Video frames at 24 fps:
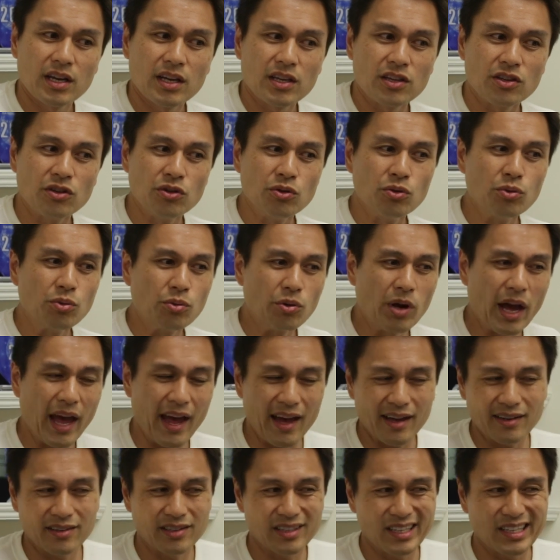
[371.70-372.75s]
you
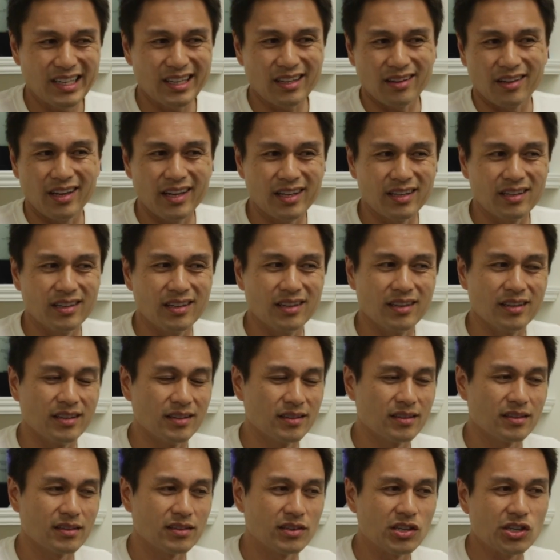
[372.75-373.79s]
had to get like a
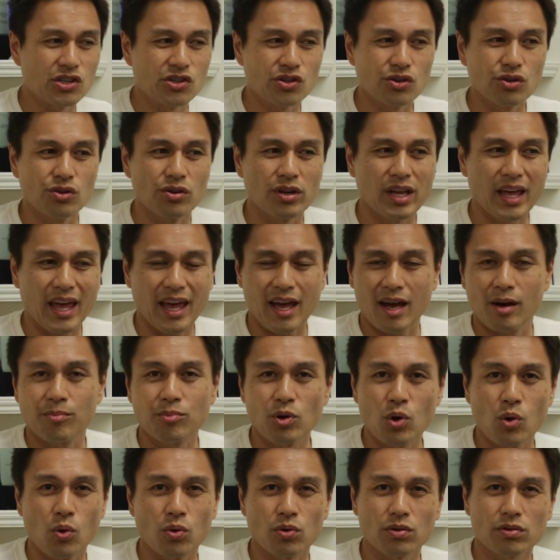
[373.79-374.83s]
digital
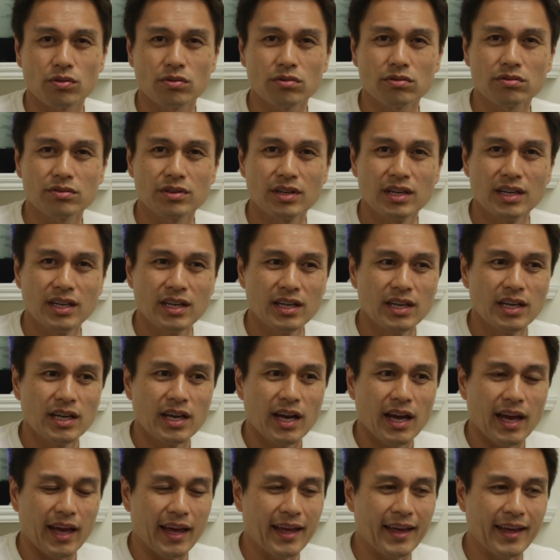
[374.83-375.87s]
camcorder,
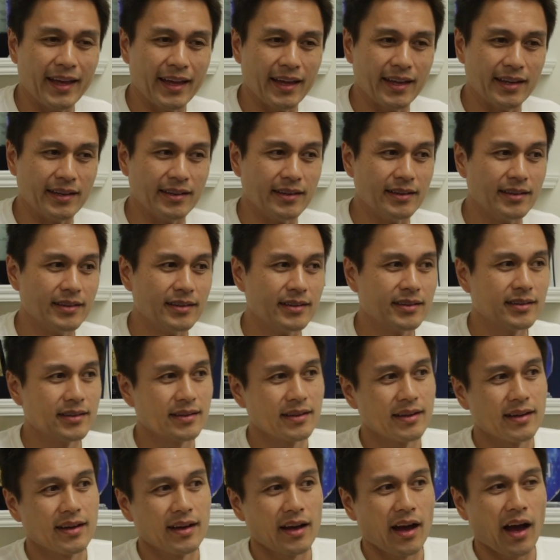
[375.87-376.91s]
and
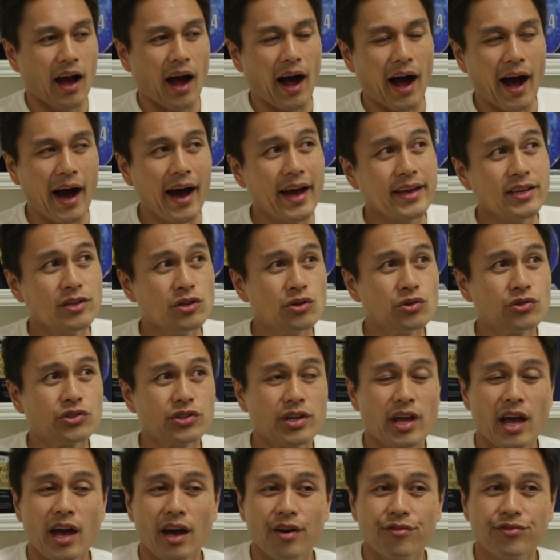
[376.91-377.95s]
I used
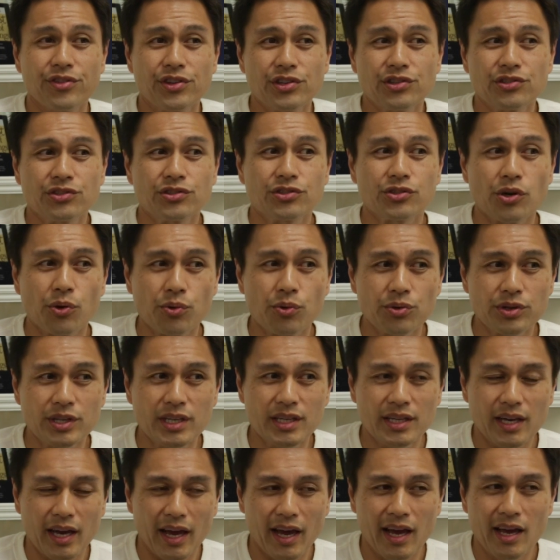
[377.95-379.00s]
to have the
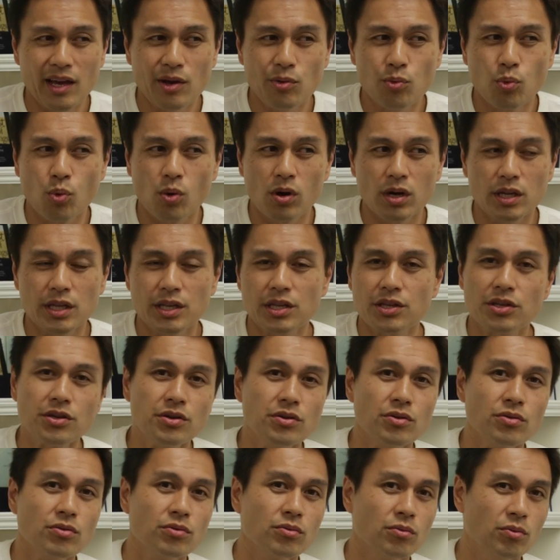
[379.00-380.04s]
Sony
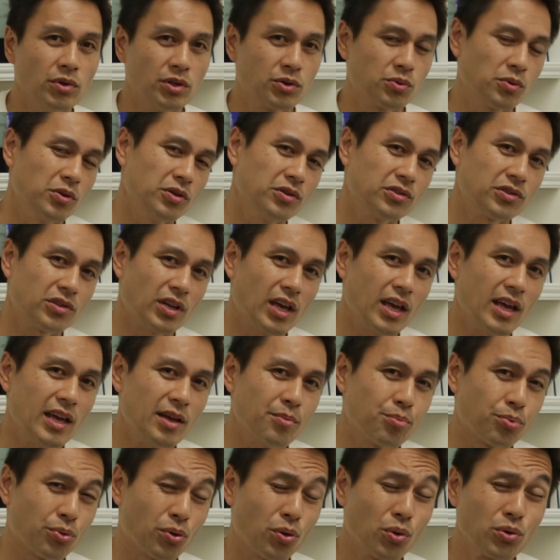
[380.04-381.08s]
A1U, which was a
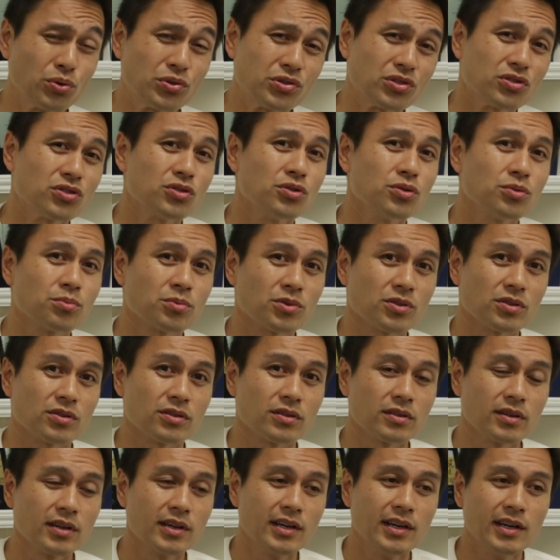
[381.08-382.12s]
prosumer